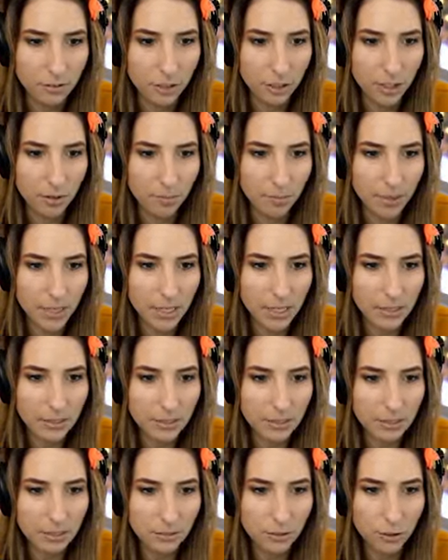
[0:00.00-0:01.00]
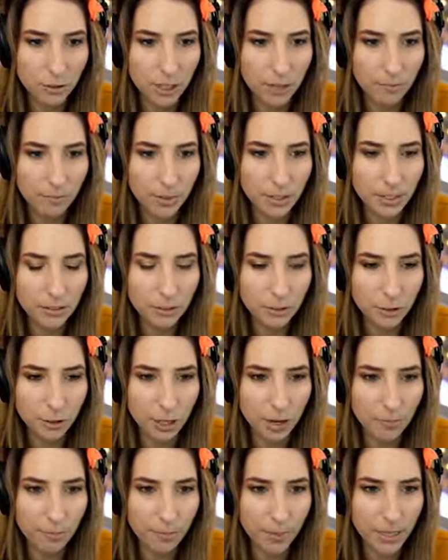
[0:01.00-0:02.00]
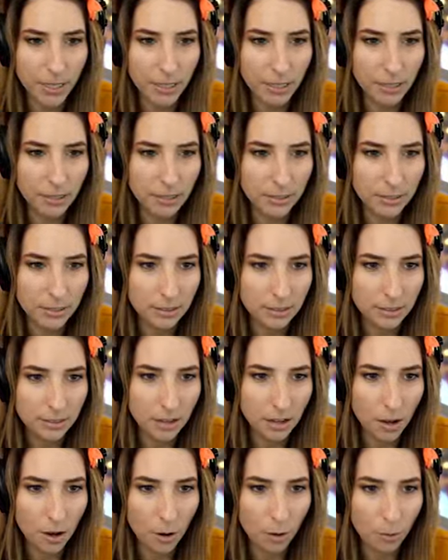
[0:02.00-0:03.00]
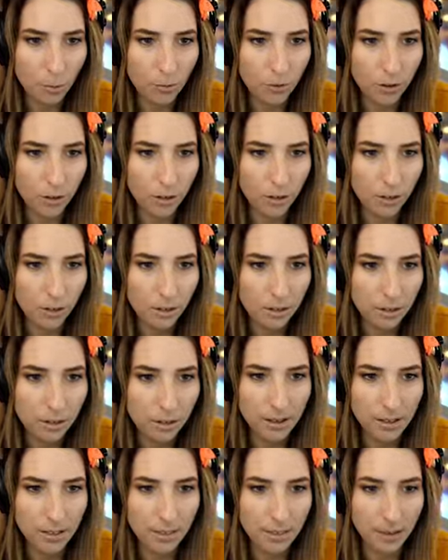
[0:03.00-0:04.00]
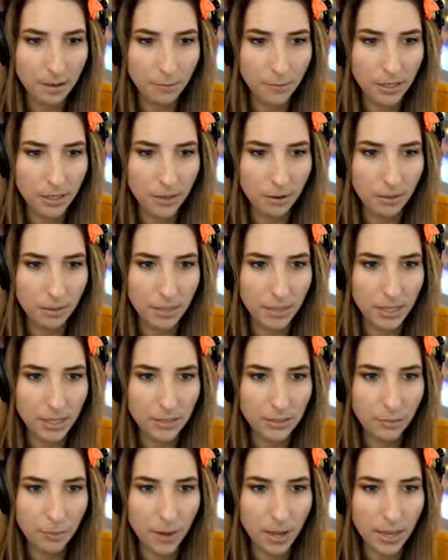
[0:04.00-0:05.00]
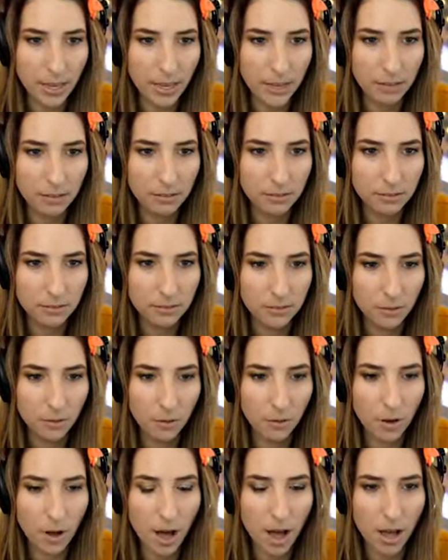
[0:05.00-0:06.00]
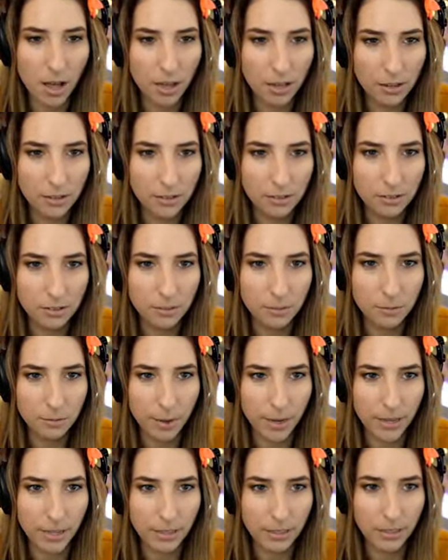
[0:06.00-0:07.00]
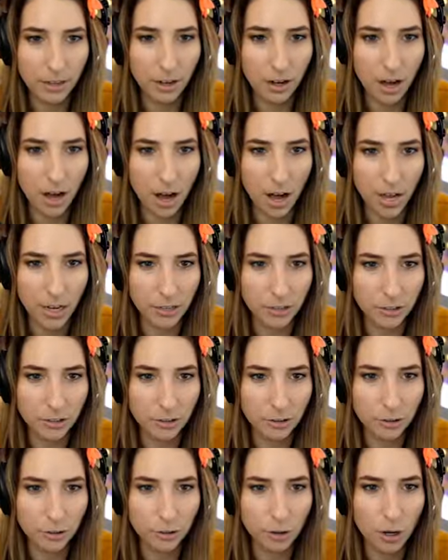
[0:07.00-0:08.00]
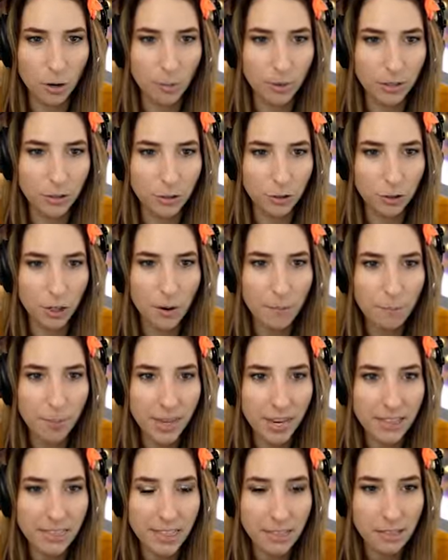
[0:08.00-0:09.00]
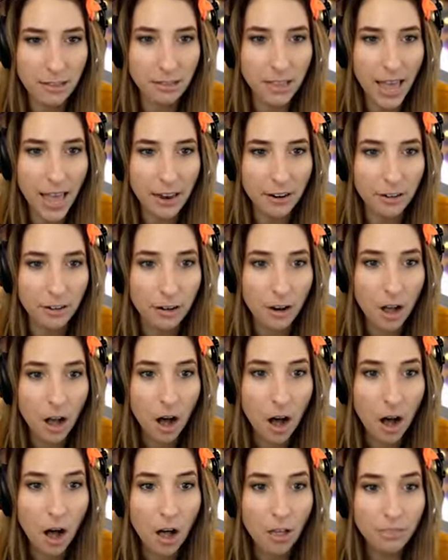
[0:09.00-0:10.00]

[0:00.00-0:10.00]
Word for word: Jumpies, jumpies, jumpies. Over. And then we go this way. Whoa! Oh my gosh, there's so much jumping. And then the ladder.